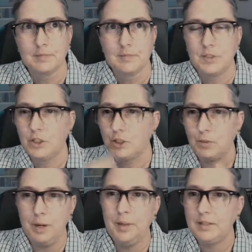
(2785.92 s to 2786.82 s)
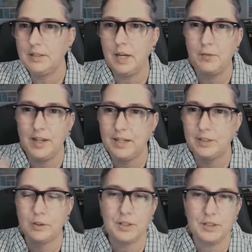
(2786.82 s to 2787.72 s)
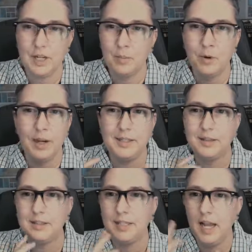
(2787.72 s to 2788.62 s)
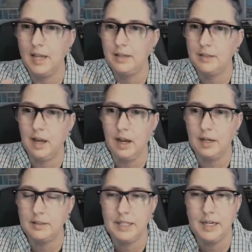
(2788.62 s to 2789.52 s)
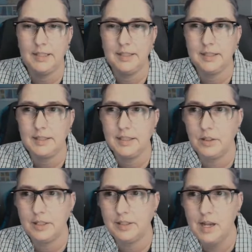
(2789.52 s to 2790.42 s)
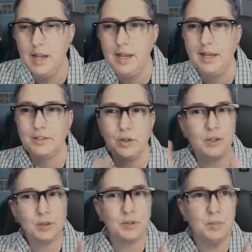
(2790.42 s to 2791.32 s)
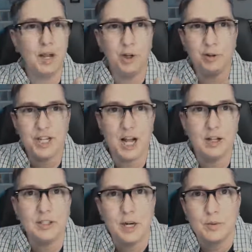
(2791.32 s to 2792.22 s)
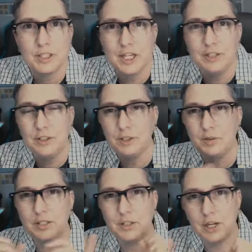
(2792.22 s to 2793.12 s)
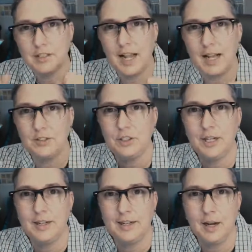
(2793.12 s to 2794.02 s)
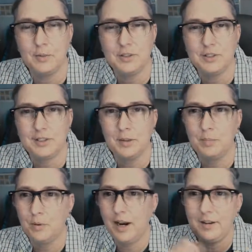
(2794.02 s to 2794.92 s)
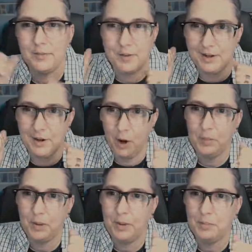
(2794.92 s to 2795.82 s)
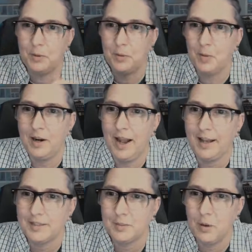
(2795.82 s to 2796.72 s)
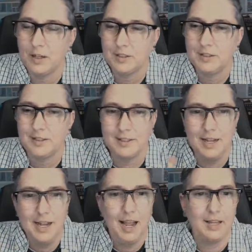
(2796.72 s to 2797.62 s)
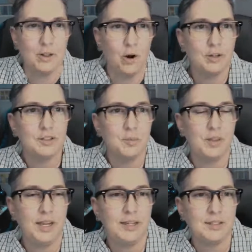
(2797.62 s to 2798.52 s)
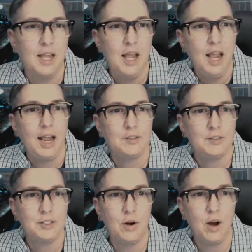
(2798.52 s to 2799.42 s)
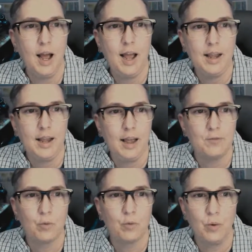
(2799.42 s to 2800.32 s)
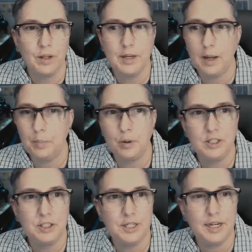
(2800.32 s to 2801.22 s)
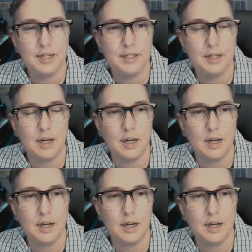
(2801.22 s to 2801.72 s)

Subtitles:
streaming stuff. I did it during the summer. I did the 10 Ideas series. And so this was my new challenge. I was going to do a Just Ask Jen, and I was just going to brave and hope that people would want to ask some questions and learn some things. And so I have really appreciated